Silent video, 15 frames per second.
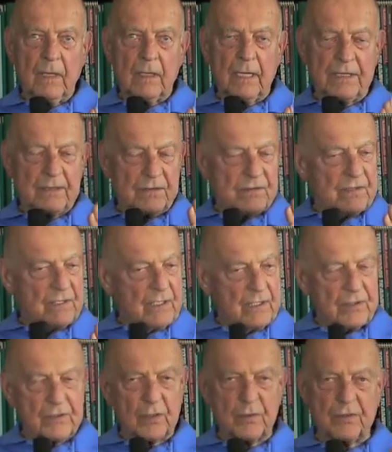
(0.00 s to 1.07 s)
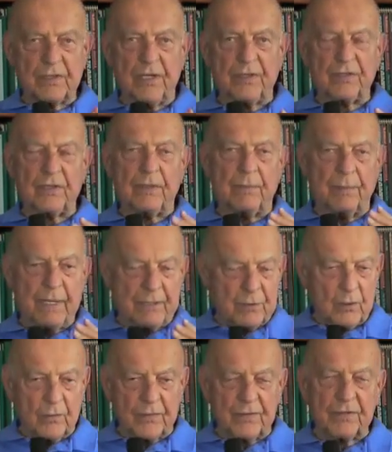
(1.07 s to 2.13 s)
like the seated toe touch and the bent
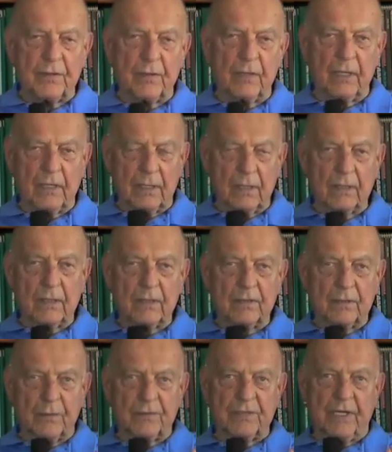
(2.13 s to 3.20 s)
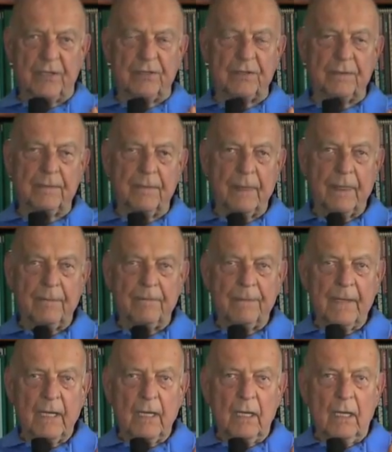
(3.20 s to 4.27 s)
over toe touch.
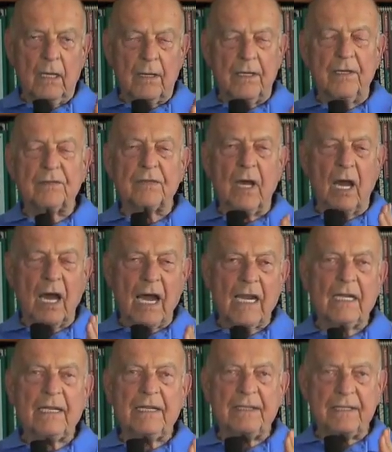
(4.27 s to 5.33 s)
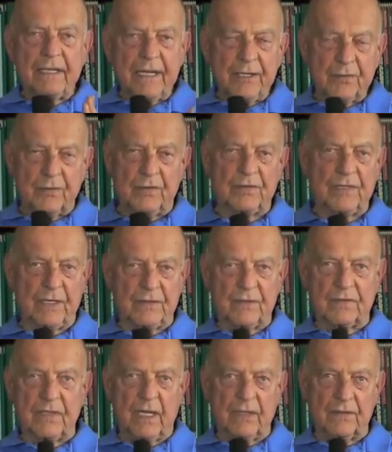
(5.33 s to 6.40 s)
These are highly dangerous
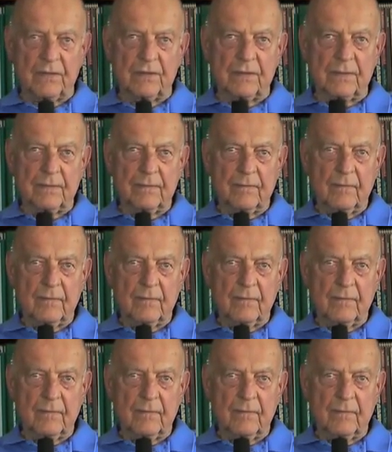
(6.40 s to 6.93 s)
exercises.